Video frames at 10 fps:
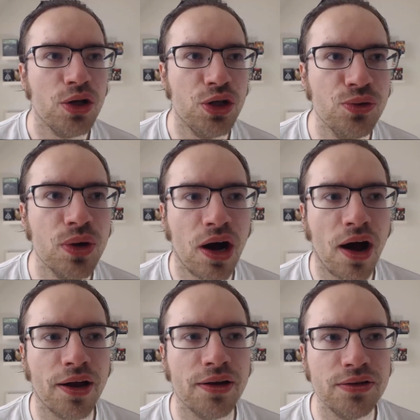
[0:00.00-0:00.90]
you and
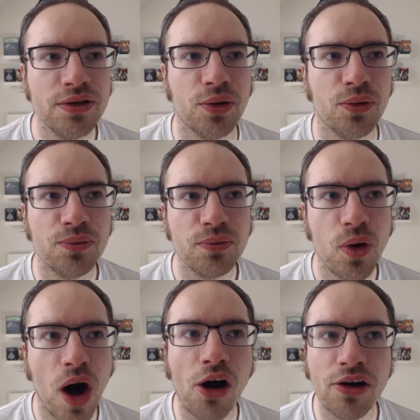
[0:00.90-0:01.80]
I, you know,
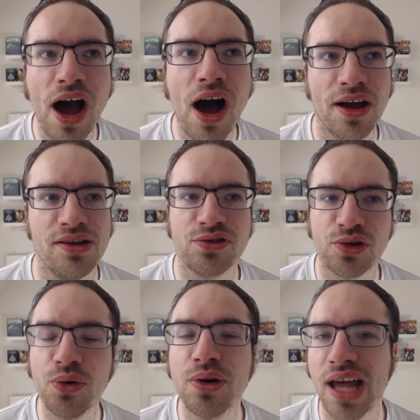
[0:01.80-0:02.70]
our kinds
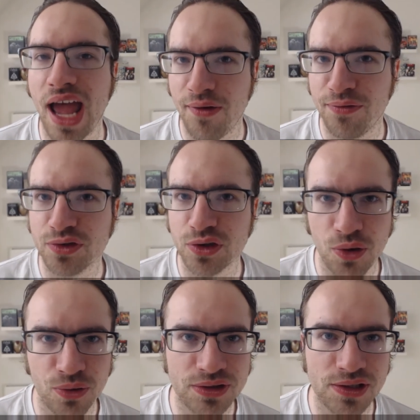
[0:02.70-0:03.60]
are going to have to
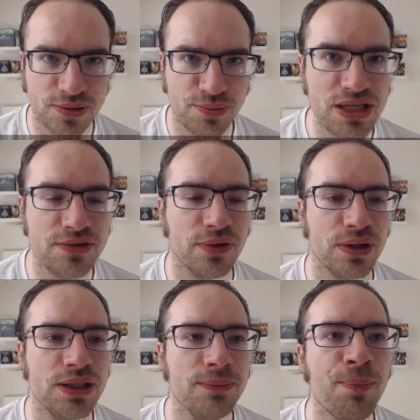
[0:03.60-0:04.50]
coexist
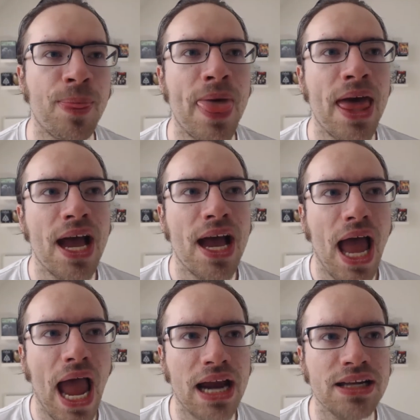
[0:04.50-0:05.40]
peacefully.
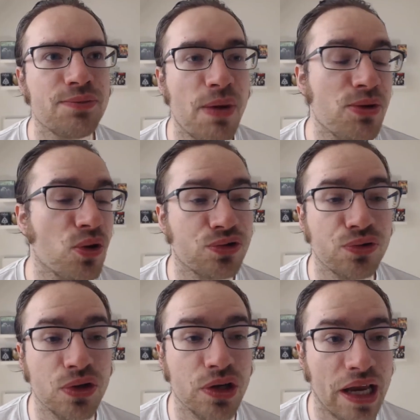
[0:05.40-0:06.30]
And it's maybe
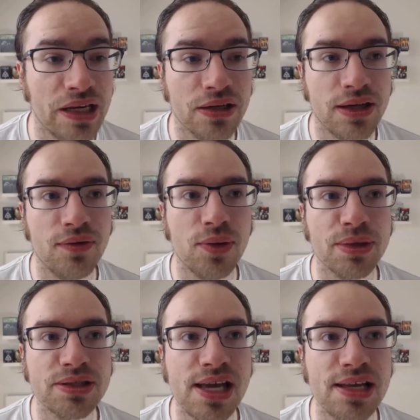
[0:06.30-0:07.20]
also a good idea to give
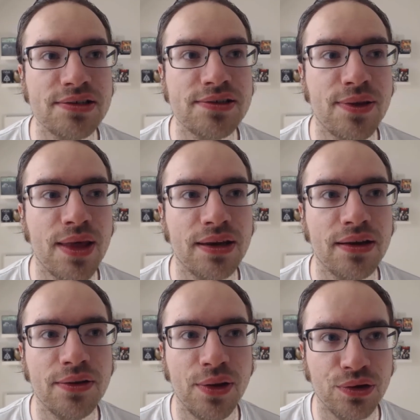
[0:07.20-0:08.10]
him a sense
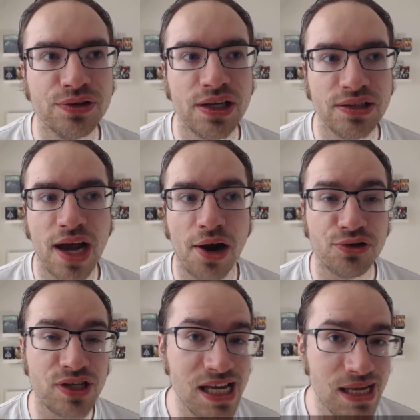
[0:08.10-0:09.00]
that there is an
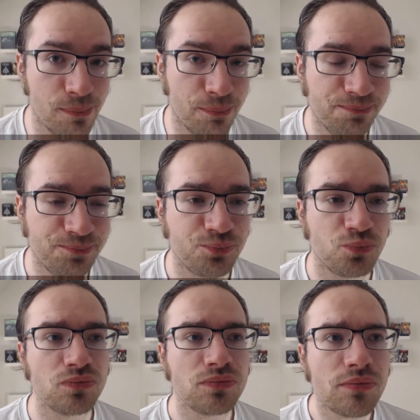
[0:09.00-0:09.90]
entire team.
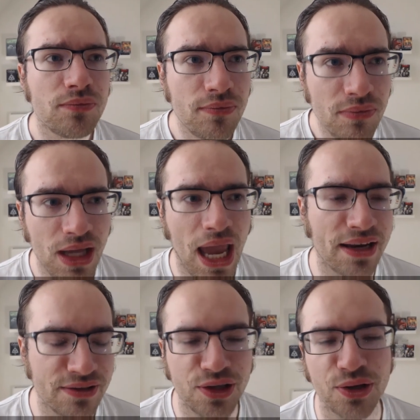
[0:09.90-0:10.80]

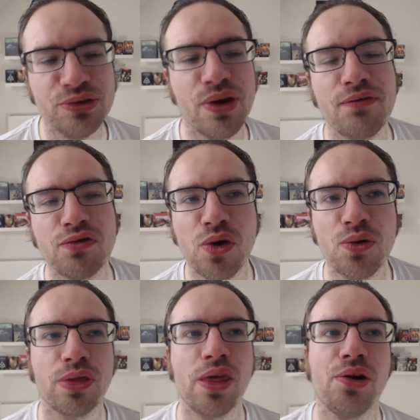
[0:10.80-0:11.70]
And, you know, you have
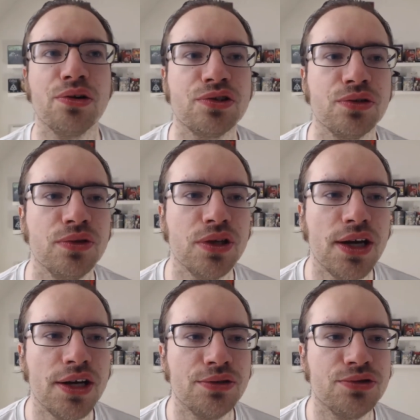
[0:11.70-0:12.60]
Rogue there, so
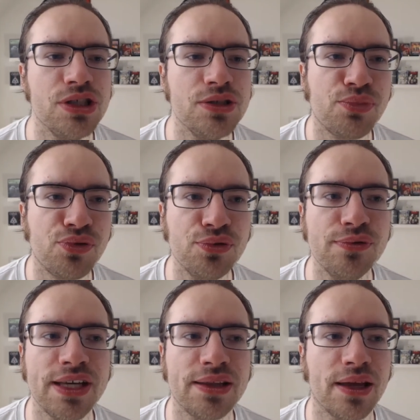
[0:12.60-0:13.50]
she's
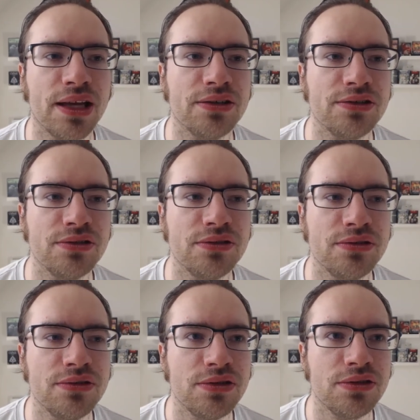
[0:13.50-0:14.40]
proving that,
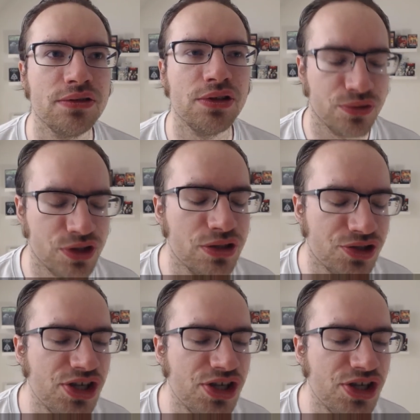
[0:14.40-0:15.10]
you know, she,